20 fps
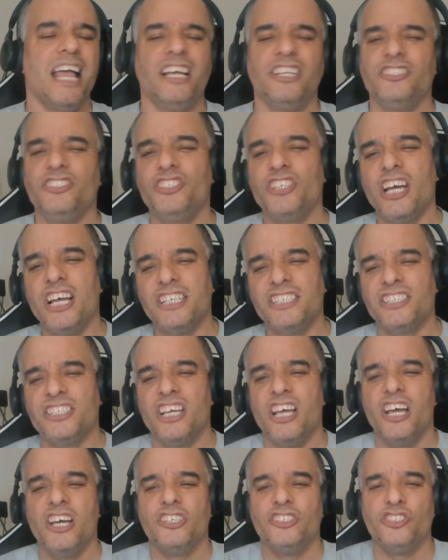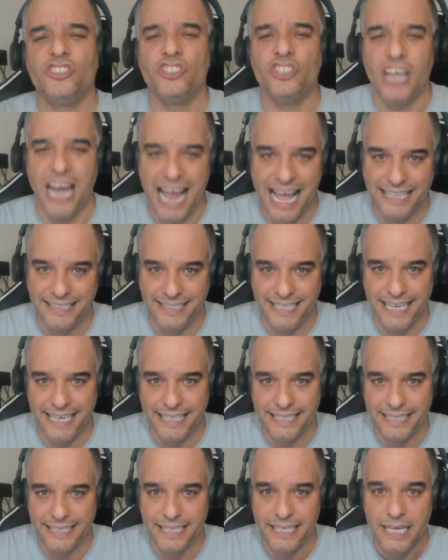Just
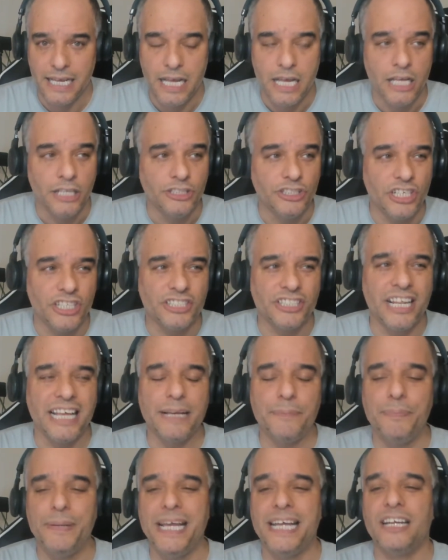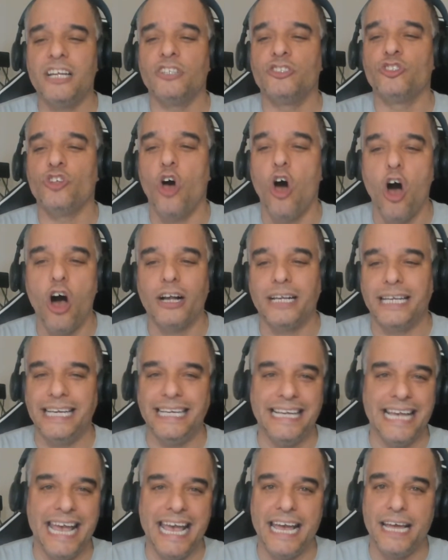chatting. Just like being a talking
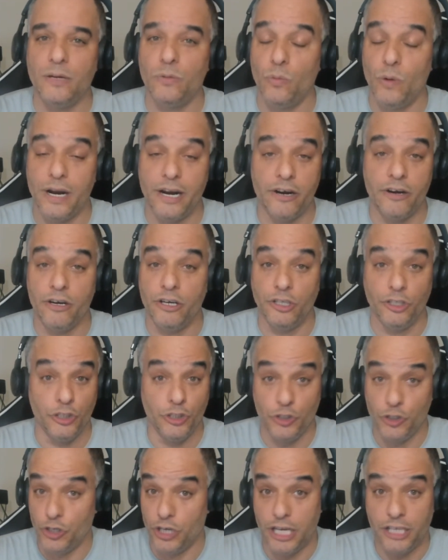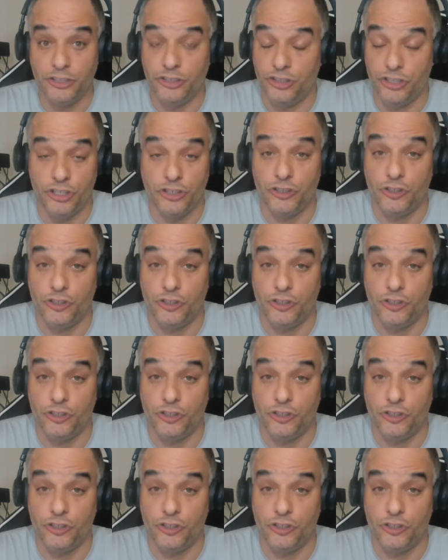head where it's just